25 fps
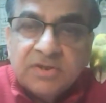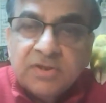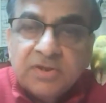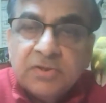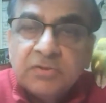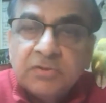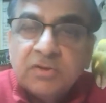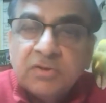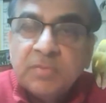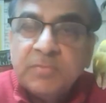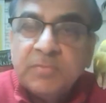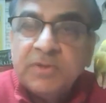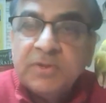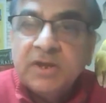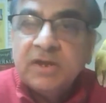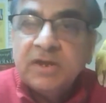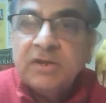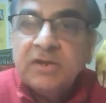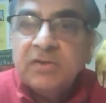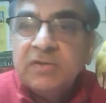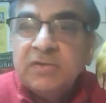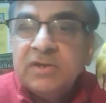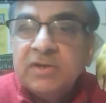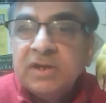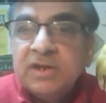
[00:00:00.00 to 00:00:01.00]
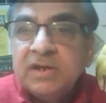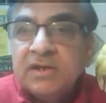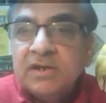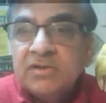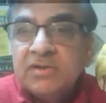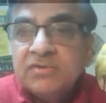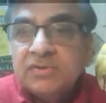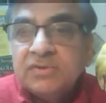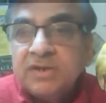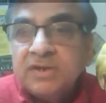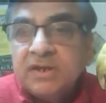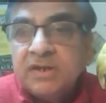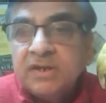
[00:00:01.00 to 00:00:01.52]
European Union is
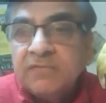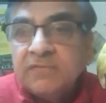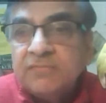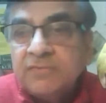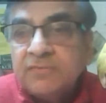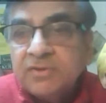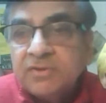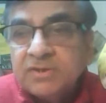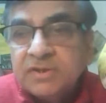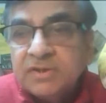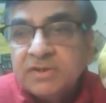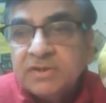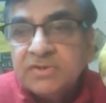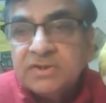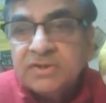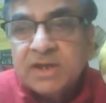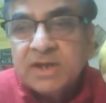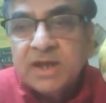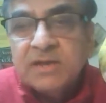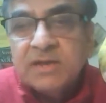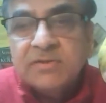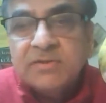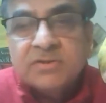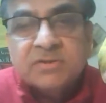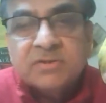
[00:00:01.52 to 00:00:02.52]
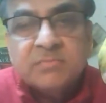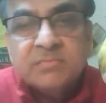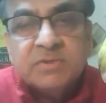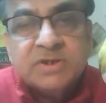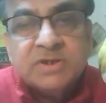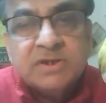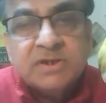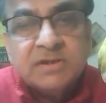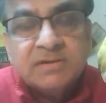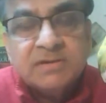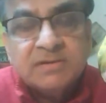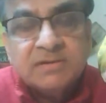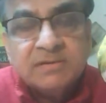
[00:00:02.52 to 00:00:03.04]
reinforcing Zionist
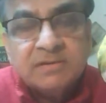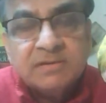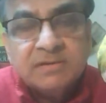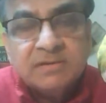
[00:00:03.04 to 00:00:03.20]
mission,